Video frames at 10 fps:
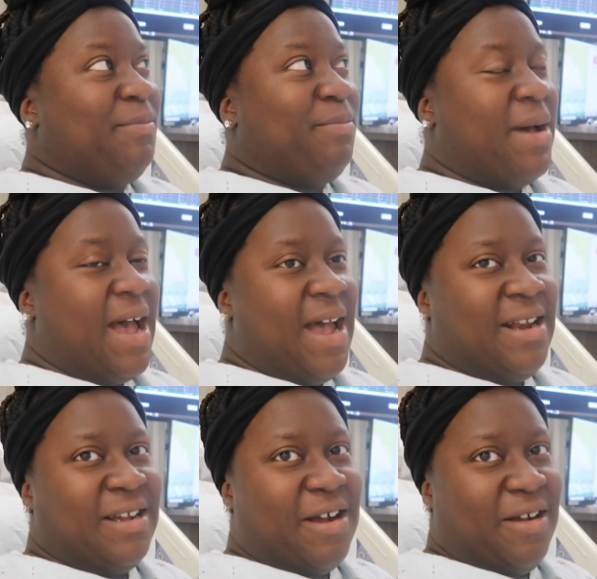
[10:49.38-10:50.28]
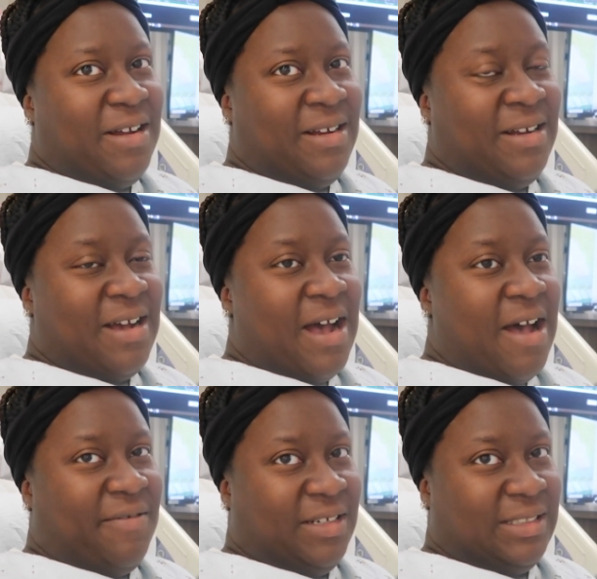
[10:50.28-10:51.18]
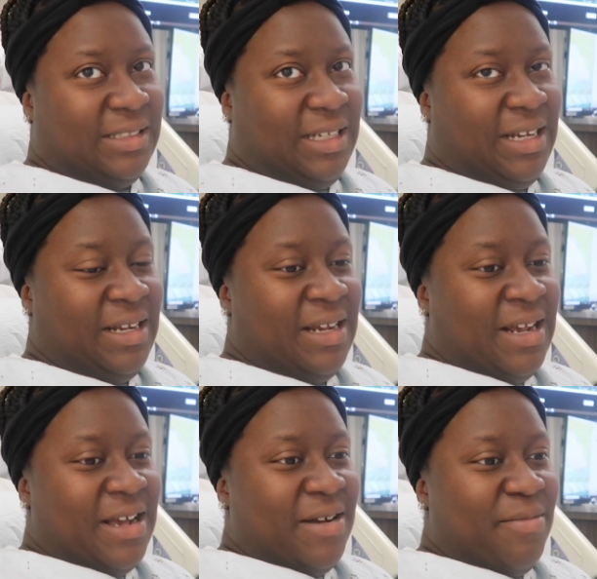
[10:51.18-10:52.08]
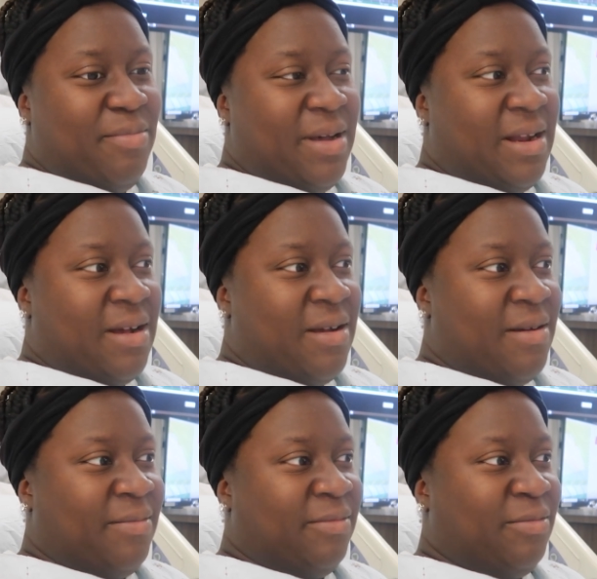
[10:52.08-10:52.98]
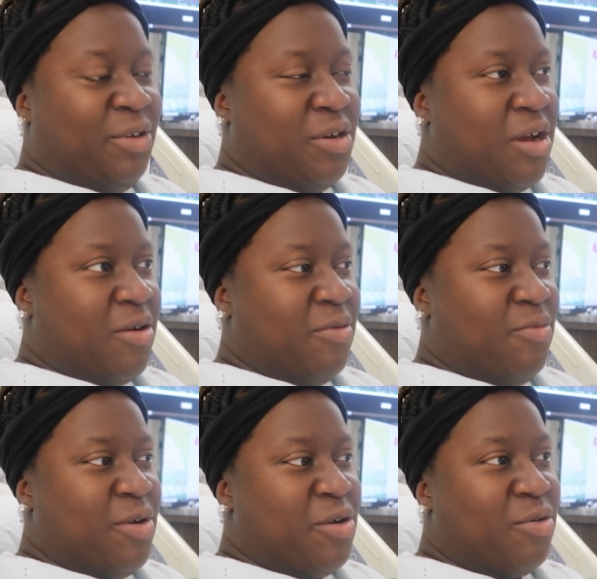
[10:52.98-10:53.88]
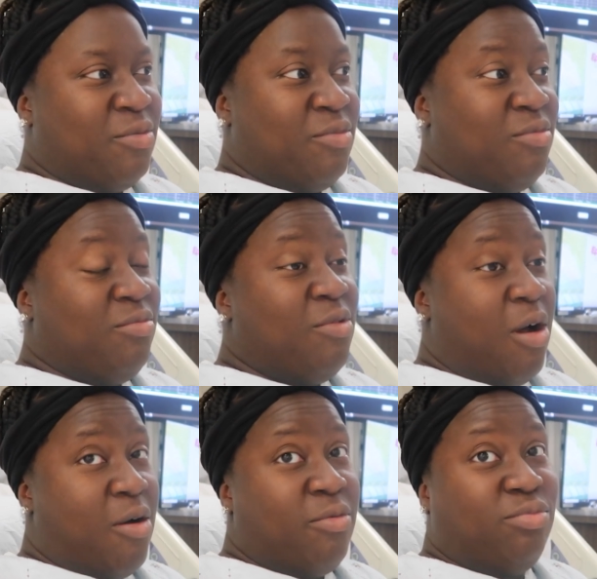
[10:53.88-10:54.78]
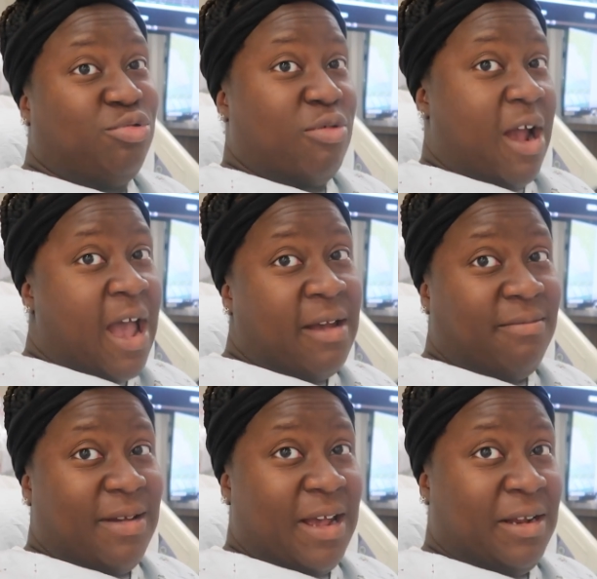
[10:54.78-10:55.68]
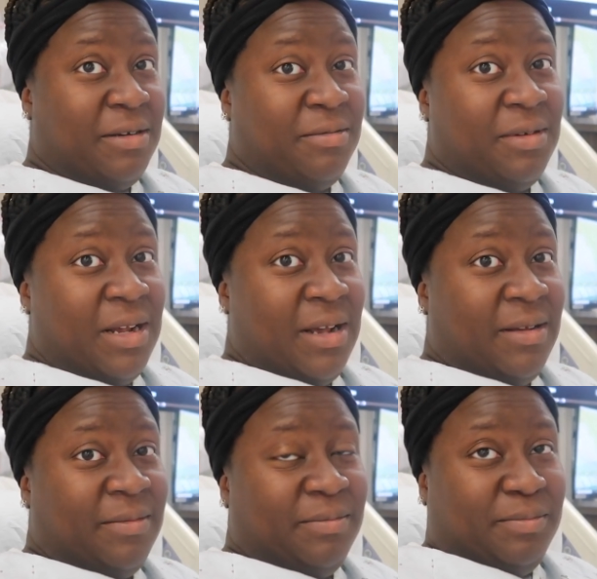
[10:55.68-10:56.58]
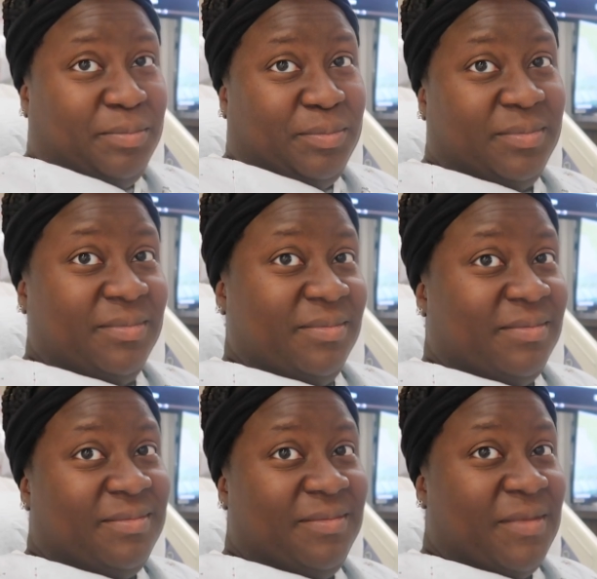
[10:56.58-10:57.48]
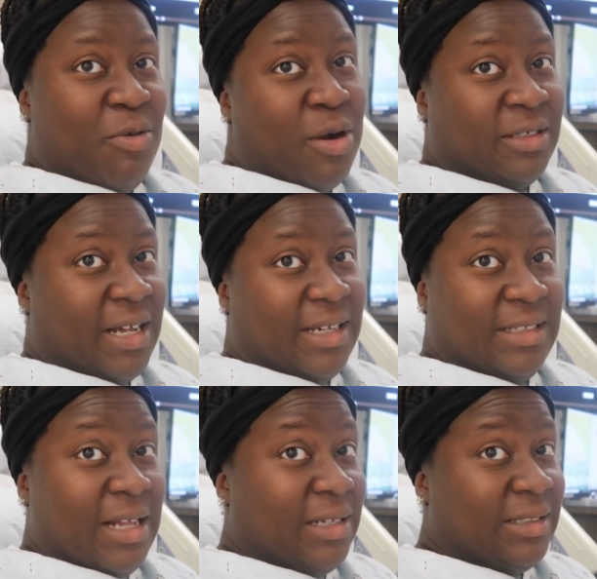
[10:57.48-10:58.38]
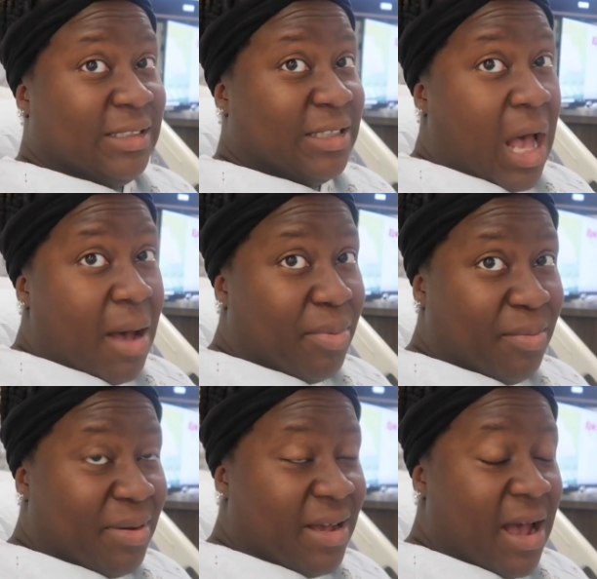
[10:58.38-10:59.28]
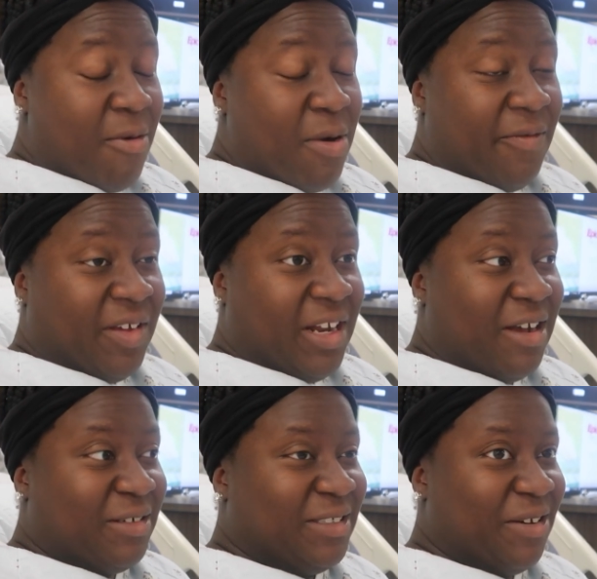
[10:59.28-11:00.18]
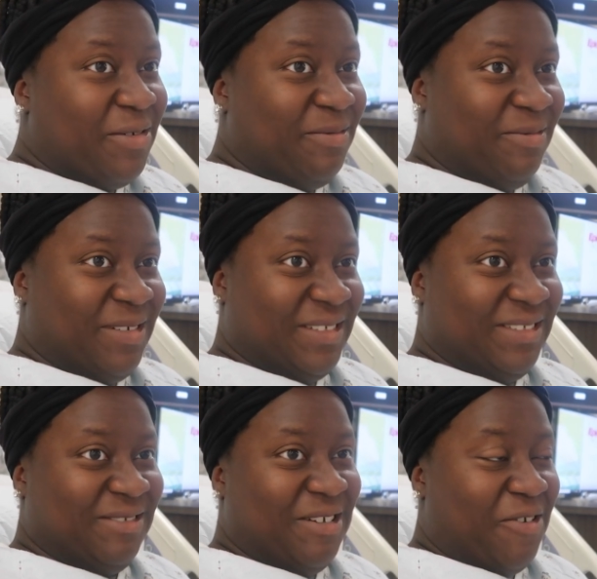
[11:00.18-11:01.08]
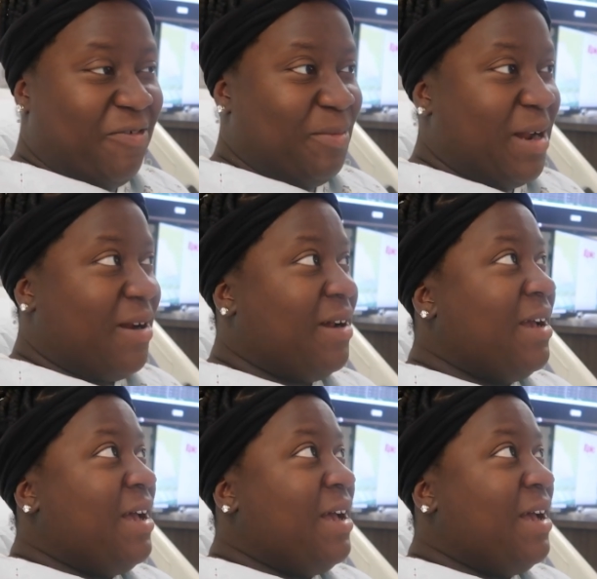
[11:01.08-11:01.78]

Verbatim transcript: Behind the curtain, obviously, but you know, we'll go try, and the worst they could tell us to stop, but I want video, so we'll go from there.